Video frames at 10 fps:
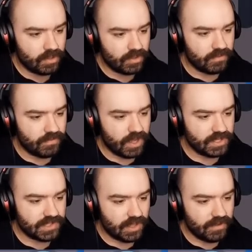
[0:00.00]
The
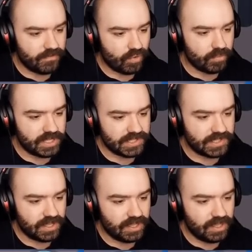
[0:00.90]
vast life form
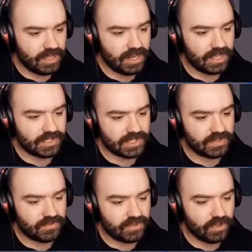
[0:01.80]
is in excess
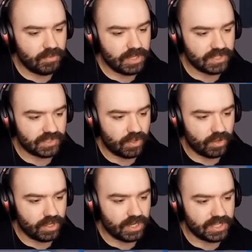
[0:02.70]
of 30 meters
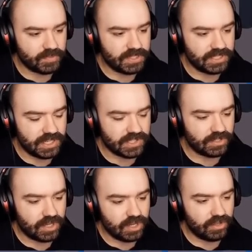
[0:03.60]
long and has been
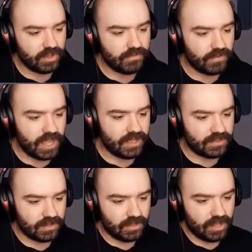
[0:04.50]
designated
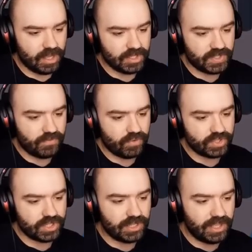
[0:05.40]
Leviathan class.
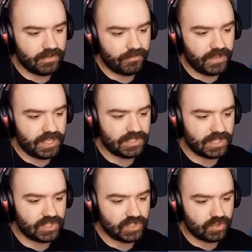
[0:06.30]
Fortunately, it feeds
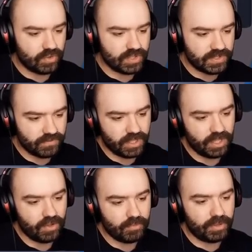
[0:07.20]

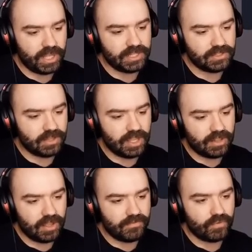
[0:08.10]
exclusively on plankton like
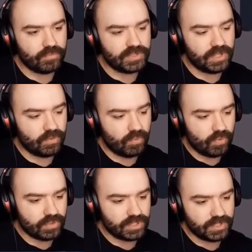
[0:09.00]
life forms in the
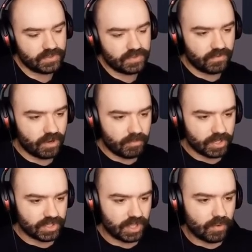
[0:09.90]
water, so it's very
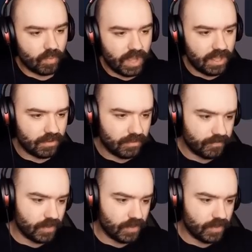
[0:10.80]
much like a whale.